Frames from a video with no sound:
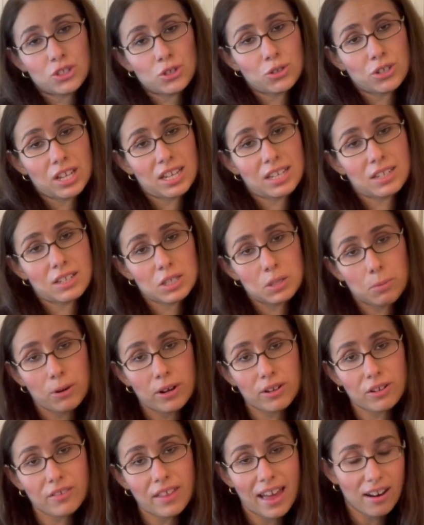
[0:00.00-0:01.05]
you can
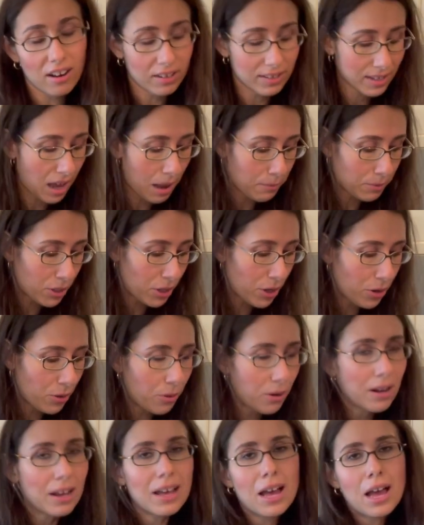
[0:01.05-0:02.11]
sprinkle that on top too,